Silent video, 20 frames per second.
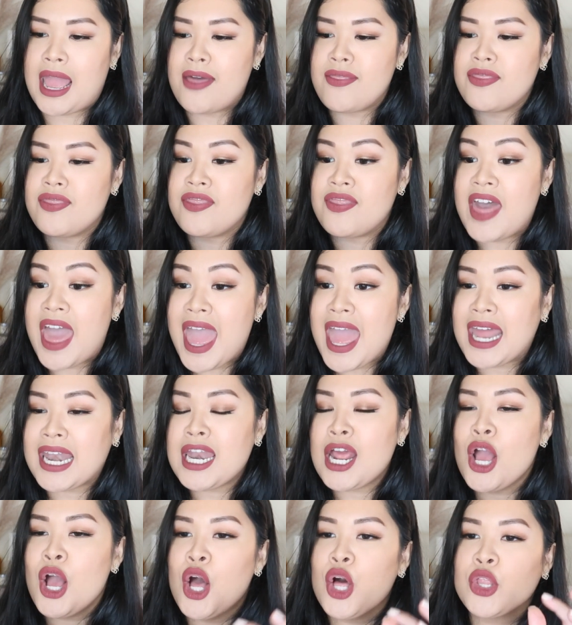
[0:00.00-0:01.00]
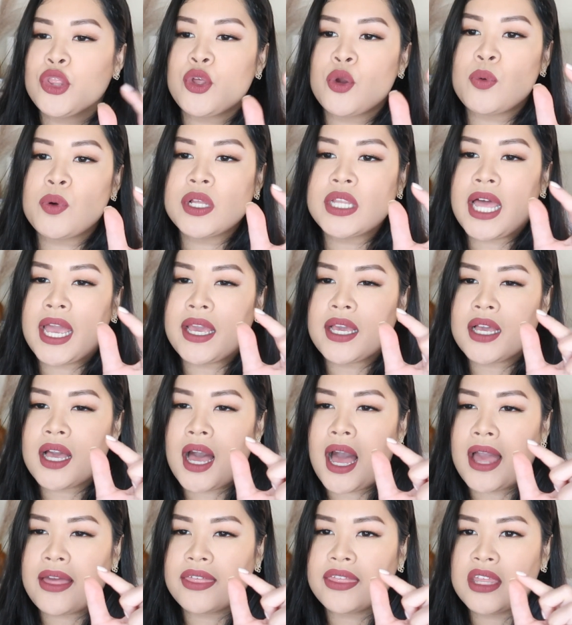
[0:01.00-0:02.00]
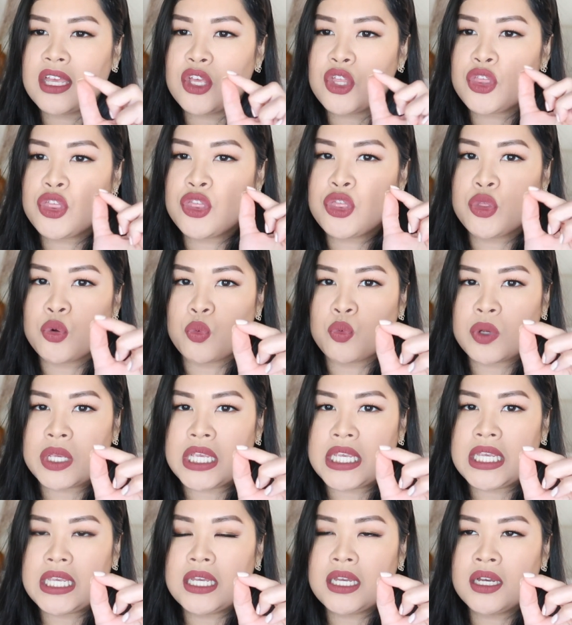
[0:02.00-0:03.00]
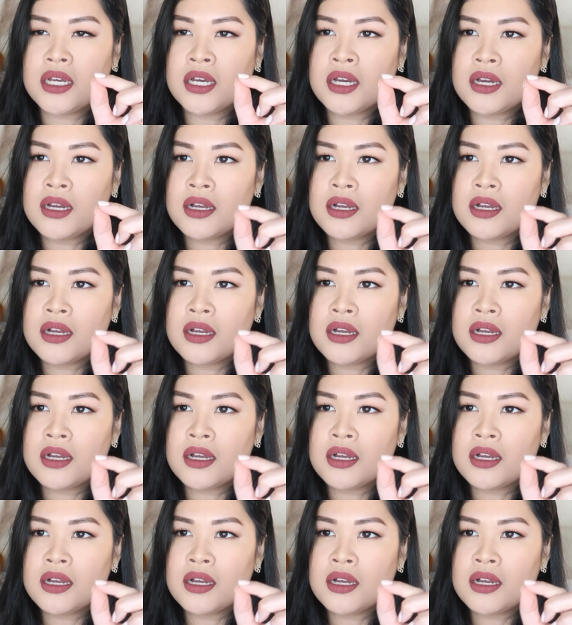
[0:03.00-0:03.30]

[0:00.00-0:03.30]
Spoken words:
And then there were like, I think 3